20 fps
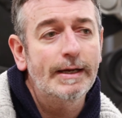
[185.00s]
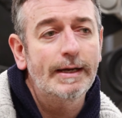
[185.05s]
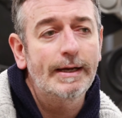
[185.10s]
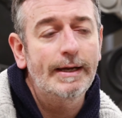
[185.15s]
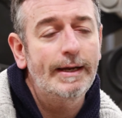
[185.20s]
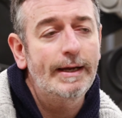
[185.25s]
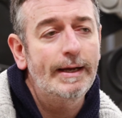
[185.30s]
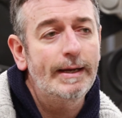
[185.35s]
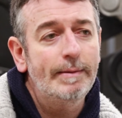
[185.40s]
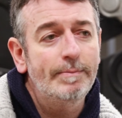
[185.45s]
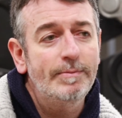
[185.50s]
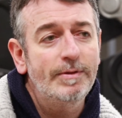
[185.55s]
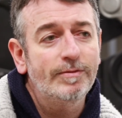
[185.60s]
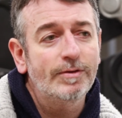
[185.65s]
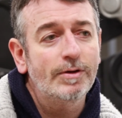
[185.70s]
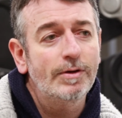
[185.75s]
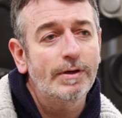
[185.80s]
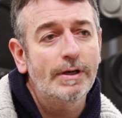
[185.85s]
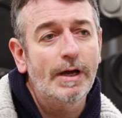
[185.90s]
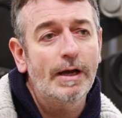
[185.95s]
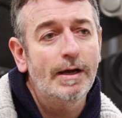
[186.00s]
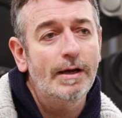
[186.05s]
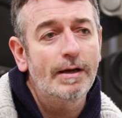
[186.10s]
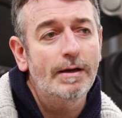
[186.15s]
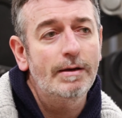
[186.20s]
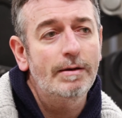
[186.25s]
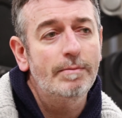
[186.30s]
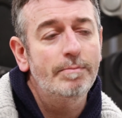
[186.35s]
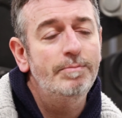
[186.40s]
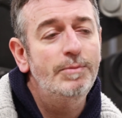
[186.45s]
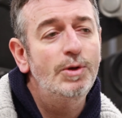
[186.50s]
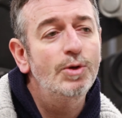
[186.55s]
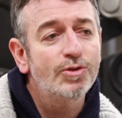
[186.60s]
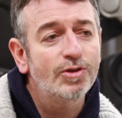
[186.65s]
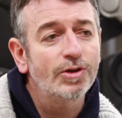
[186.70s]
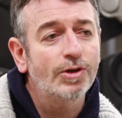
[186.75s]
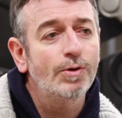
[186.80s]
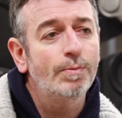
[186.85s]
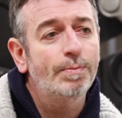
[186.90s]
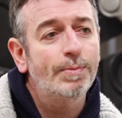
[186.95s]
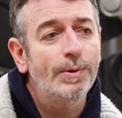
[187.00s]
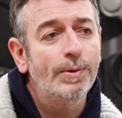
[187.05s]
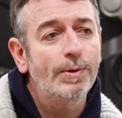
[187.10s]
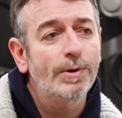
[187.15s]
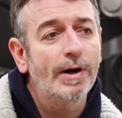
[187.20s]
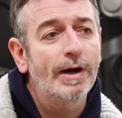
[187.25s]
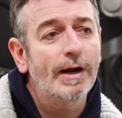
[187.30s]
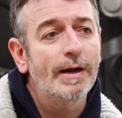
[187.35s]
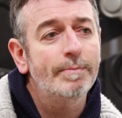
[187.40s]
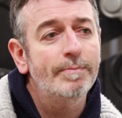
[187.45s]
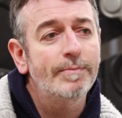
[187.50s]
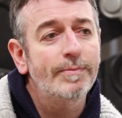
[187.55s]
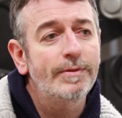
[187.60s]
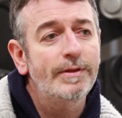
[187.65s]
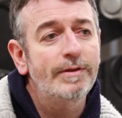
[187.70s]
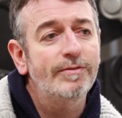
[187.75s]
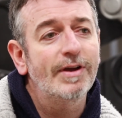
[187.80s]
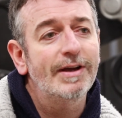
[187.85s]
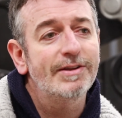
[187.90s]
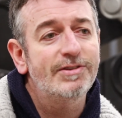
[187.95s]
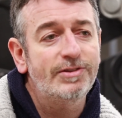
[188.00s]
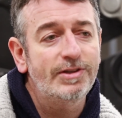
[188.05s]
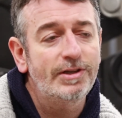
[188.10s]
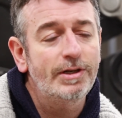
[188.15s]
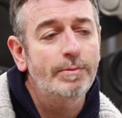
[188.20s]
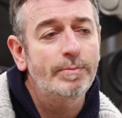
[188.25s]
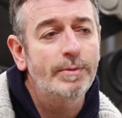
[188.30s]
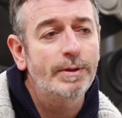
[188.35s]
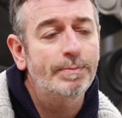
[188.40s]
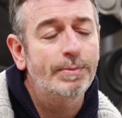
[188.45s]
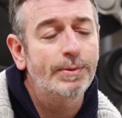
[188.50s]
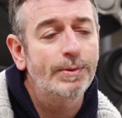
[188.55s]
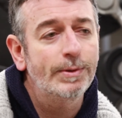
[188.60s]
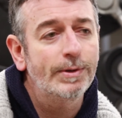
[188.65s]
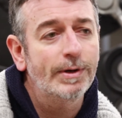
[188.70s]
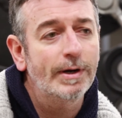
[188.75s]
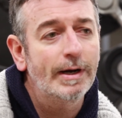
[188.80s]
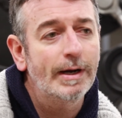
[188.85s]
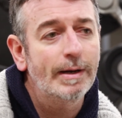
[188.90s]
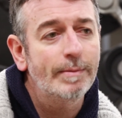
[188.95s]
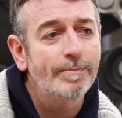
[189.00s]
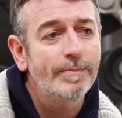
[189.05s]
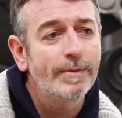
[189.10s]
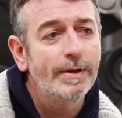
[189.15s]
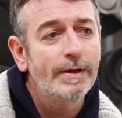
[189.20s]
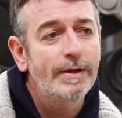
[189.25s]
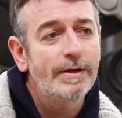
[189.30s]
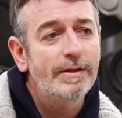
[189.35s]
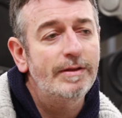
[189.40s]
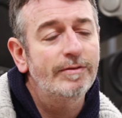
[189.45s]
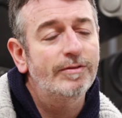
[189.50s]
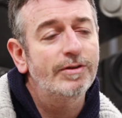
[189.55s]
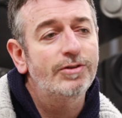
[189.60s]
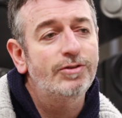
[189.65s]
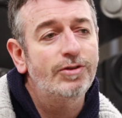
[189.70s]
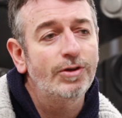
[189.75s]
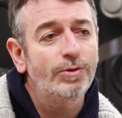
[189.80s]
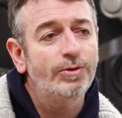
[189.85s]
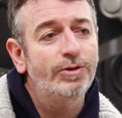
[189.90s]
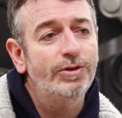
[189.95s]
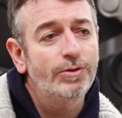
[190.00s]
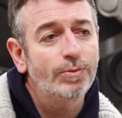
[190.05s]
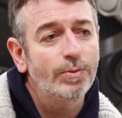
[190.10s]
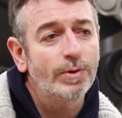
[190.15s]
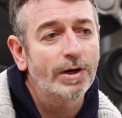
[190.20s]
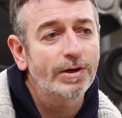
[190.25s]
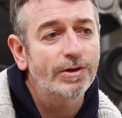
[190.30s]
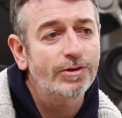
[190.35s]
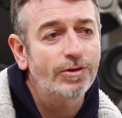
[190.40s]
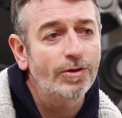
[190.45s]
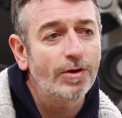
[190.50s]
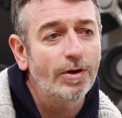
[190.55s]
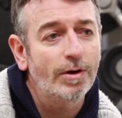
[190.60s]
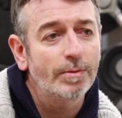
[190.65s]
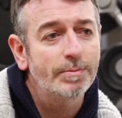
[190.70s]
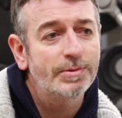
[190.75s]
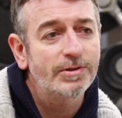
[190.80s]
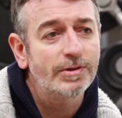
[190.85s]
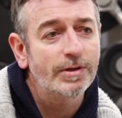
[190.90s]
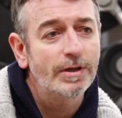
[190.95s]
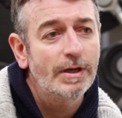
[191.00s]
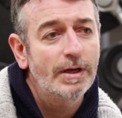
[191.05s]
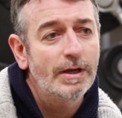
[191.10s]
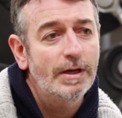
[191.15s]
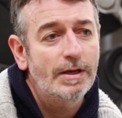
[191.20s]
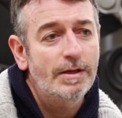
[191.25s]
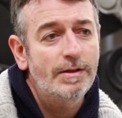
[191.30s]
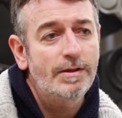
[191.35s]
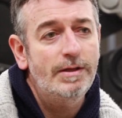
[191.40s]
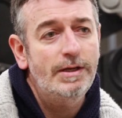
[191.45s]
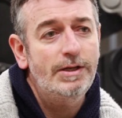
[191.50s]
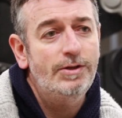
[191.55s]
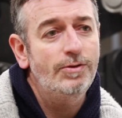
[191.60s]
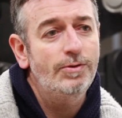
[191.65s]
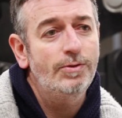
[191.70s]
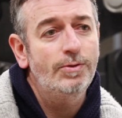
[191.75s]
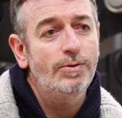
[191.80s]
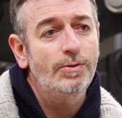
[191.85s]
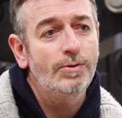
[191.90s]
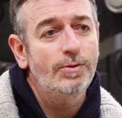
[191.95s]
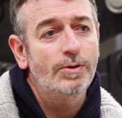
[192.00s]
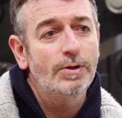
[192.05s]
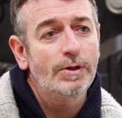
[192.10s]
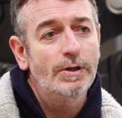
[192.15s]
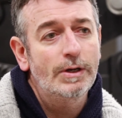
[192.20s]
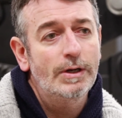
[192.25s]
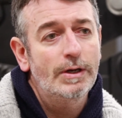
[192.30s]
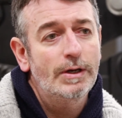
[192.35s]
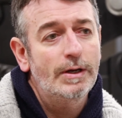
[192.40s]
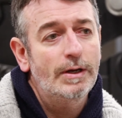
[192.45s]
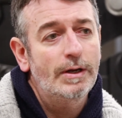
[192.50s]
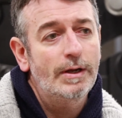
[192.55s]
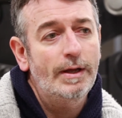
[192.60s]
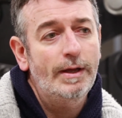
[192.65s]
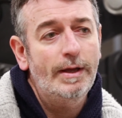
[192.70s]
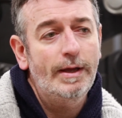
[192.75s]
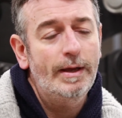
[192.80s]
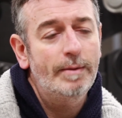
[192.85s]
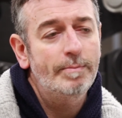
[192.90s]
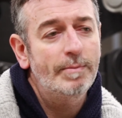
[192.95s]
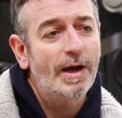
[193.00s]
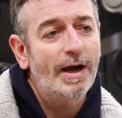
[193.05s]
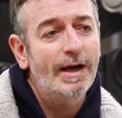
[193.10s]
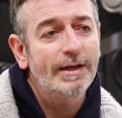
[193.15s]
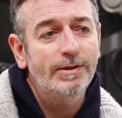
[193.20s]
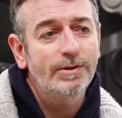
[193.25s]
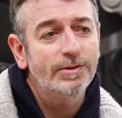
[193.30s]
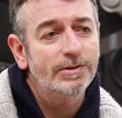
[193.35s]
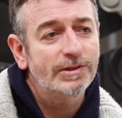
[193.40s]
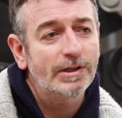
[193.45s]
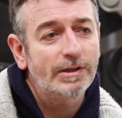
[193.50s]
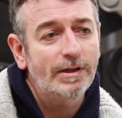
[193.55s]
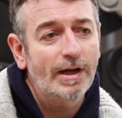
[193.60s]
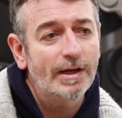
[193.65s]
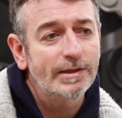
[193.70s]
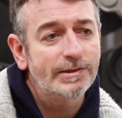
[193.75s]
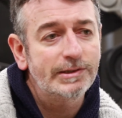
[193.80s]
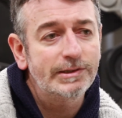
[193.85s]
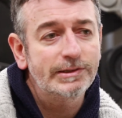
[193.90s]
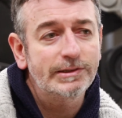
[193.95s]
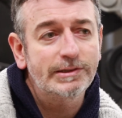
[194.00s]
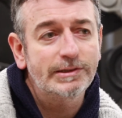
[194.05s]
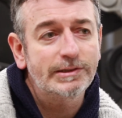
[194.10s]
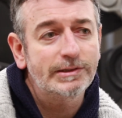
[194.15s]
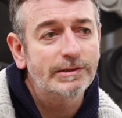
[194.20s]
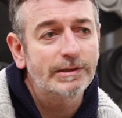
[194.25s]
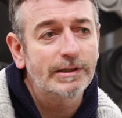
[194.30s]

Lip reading: They've got a musical programme, they've got a cinema programme, they've got children's workshops, they do adults classes.